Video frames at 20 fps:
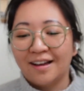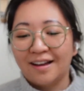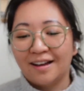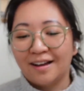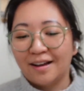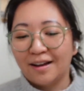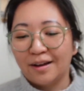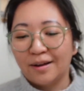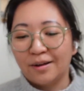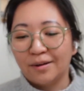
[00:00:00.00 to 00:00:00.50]

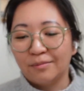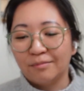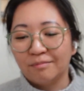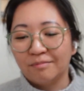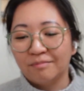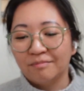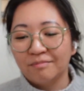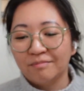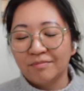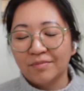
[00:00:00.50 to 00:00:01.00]

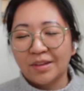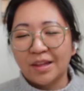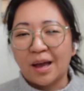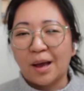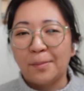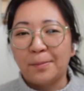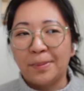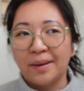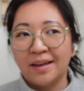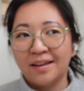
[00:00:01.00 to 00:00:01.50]
um
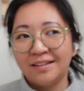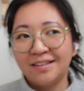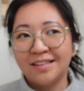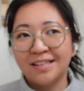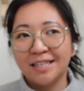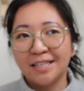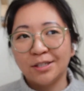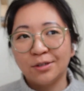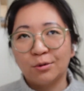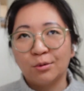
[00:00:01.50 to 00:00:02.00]

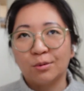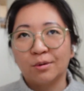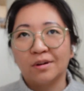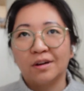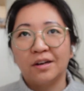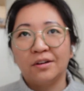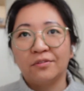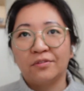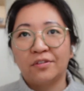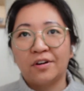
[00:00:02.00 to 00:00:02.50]
opinion
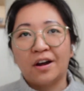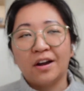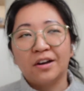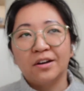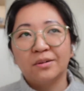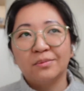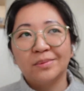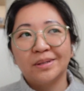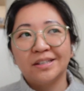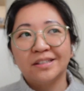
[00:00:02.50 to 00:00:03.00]
or
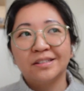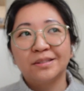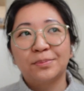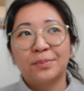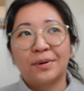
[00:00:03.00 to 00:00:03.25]
environment,